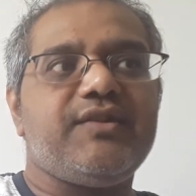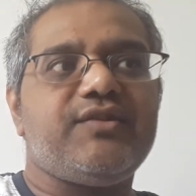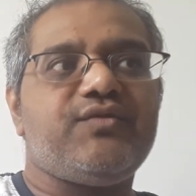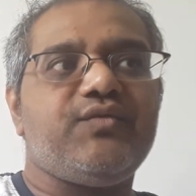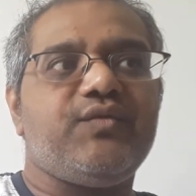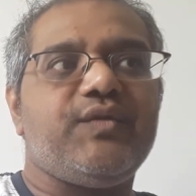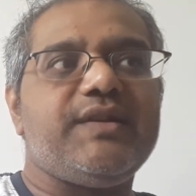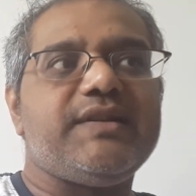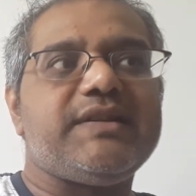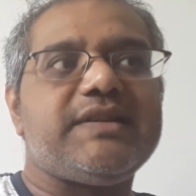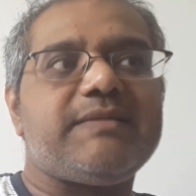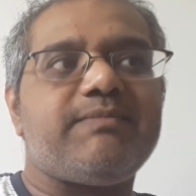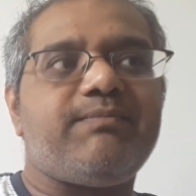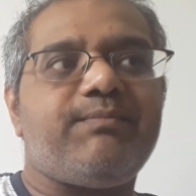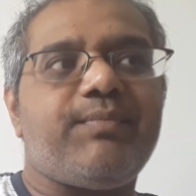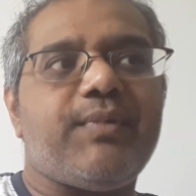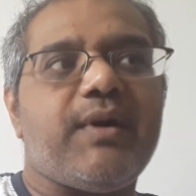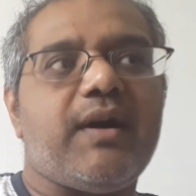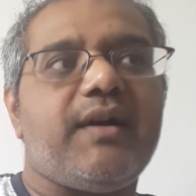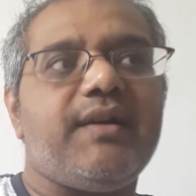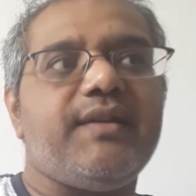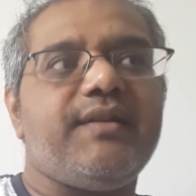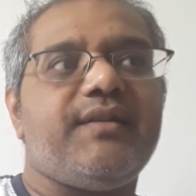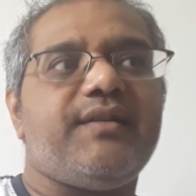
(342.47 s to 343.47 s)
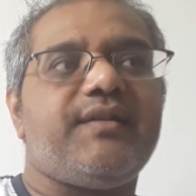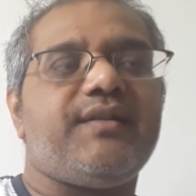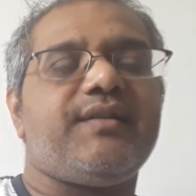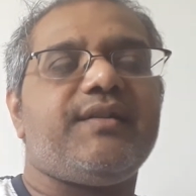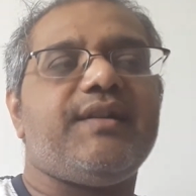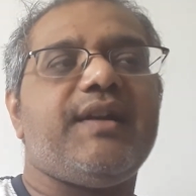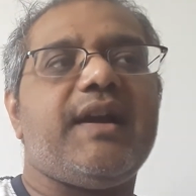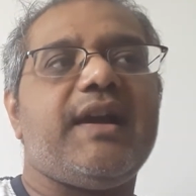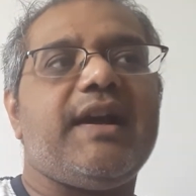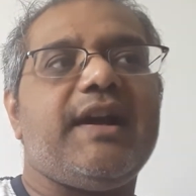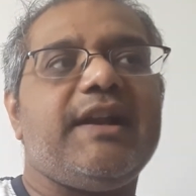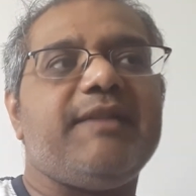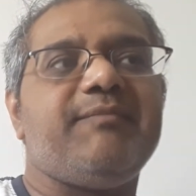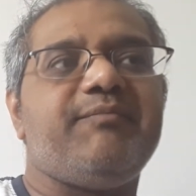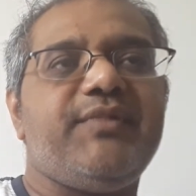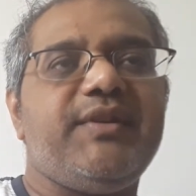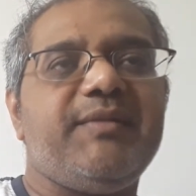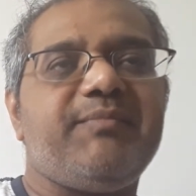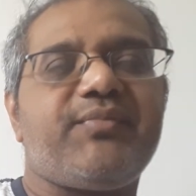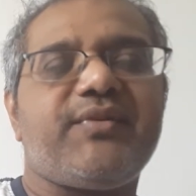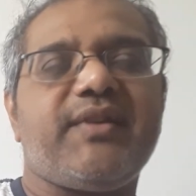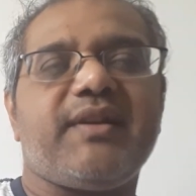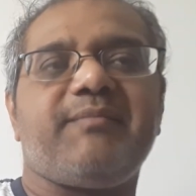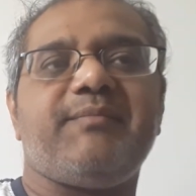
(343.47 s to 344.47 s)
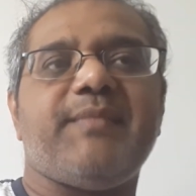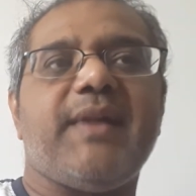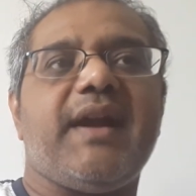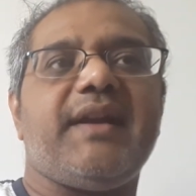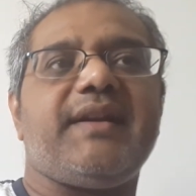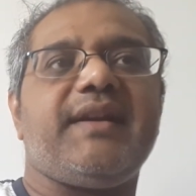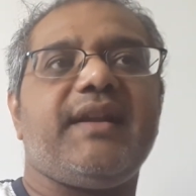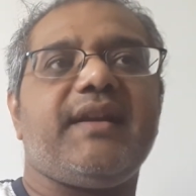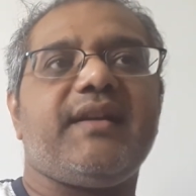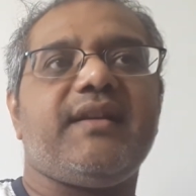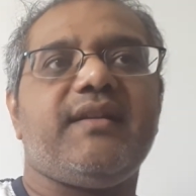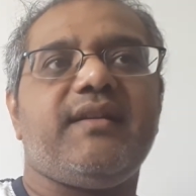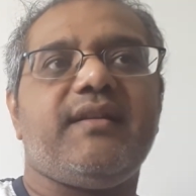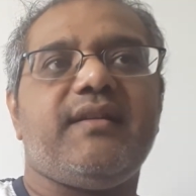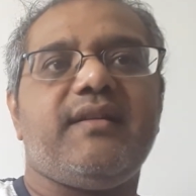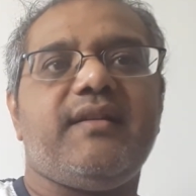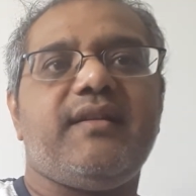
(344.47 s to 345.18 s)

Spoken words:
to inspire and be pragmatic